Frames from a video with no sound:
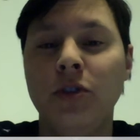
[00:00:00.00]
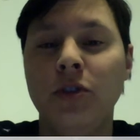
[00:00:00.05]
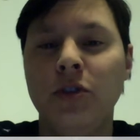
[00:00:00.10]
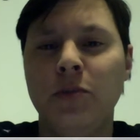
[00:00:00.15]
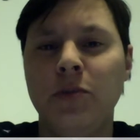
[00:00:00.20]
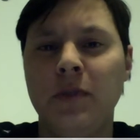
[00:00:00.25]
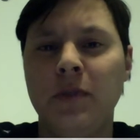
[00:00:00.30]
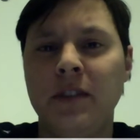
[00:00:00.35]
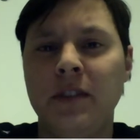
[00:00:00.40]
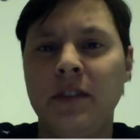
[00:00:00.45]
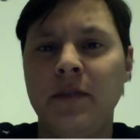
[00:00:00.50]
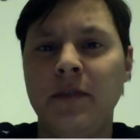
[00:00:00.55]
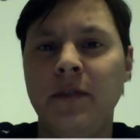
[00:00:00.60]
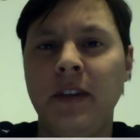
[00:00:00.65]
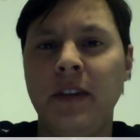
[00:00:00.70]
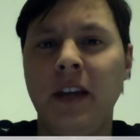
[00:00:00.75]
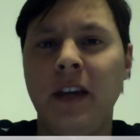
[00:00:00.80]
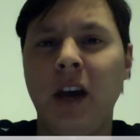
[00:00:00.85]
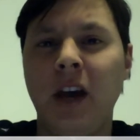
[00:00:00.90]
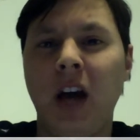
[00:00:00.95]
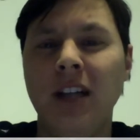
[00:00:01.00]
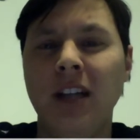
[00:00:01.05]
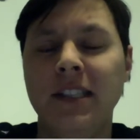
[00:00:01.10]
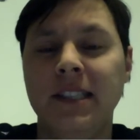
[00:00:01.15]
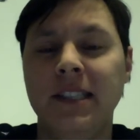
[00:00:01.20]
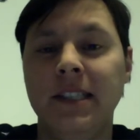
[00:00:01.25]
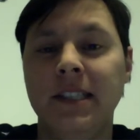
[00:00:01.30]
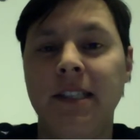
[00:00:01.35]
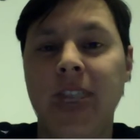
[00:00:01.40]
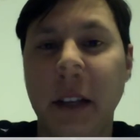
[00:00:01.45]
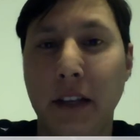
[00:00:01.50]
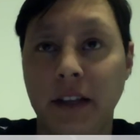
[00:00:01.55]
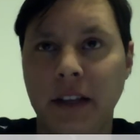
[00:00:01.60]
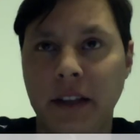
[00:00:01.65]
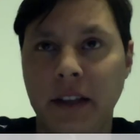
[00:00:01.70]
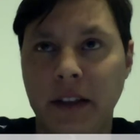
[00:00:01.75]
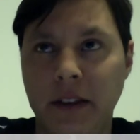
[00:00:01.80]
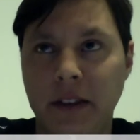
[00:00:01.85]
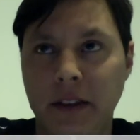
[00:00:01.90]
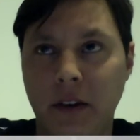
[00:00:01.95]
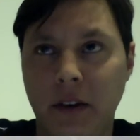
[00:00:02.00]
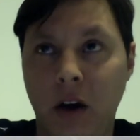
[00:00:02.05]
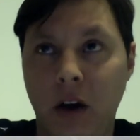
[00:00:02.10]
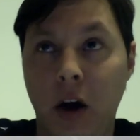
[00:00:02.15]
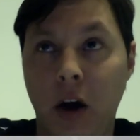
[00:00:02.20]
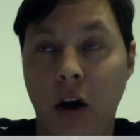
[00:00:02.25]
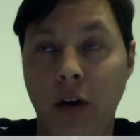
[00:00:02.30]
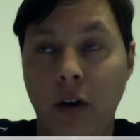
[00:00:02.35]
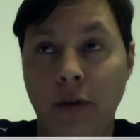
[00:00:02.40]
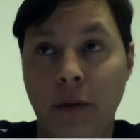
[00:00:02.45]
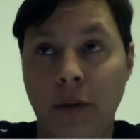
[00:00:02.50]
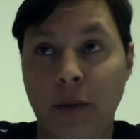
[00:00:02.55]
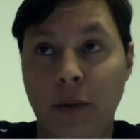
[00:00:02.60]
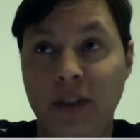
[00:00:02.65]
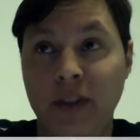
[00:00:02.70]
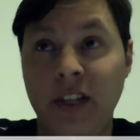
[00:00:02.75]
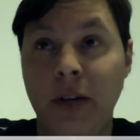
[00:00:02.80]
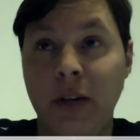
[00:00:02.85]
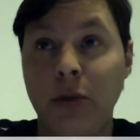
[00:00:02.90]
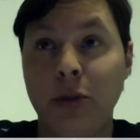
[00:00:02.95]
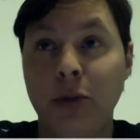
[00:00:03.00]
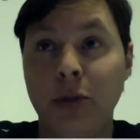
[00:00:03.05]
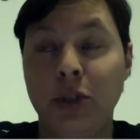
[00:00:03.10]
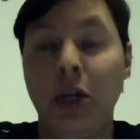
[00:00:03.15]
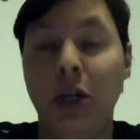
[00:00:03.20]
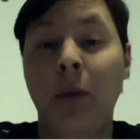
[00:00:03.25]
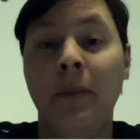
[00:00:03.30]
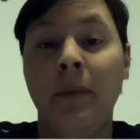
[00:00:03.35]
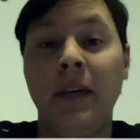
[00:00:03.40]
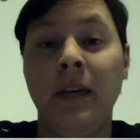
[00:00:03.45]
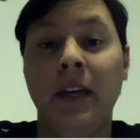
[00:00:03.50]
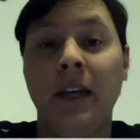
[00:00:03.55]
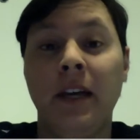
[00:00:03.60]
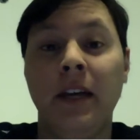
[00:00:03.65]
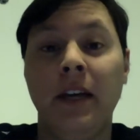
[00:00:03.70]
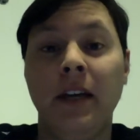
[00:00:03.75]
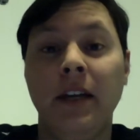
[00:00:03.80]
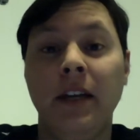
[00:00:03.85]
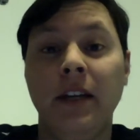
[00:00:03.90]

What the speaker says: specific content of a particular topic